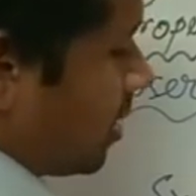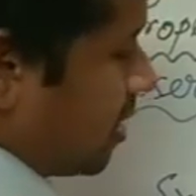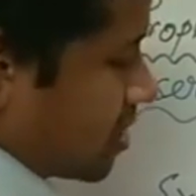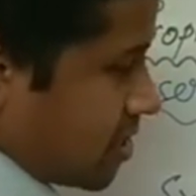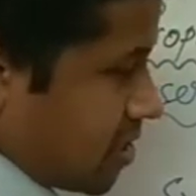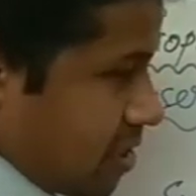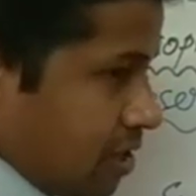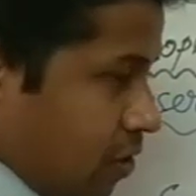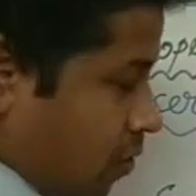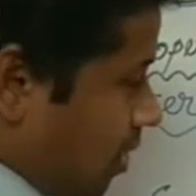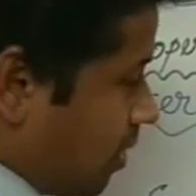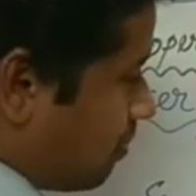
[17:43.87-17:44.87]
is
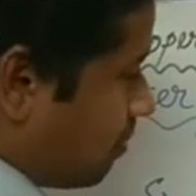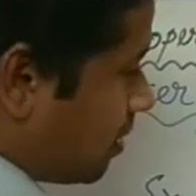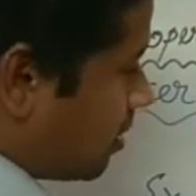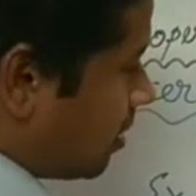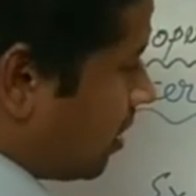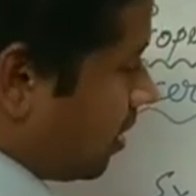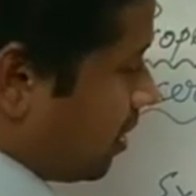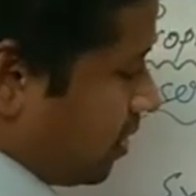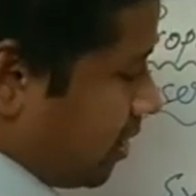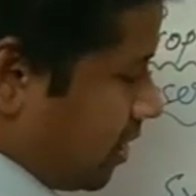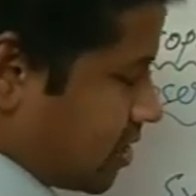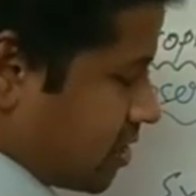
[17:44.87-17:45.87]
whole number,
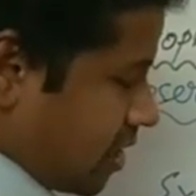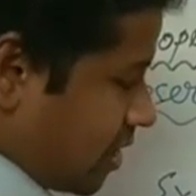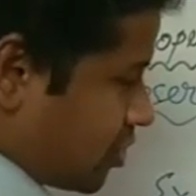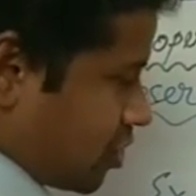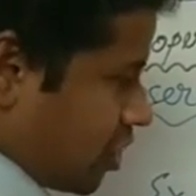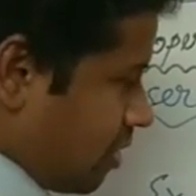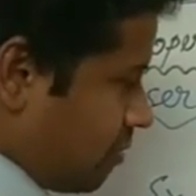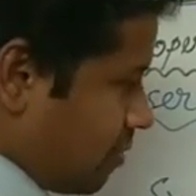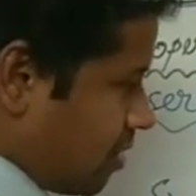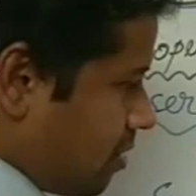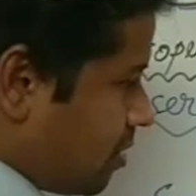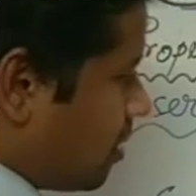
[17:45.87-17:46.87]
it's a rational
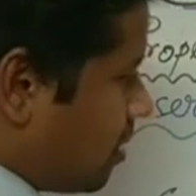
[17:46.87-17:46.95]
number.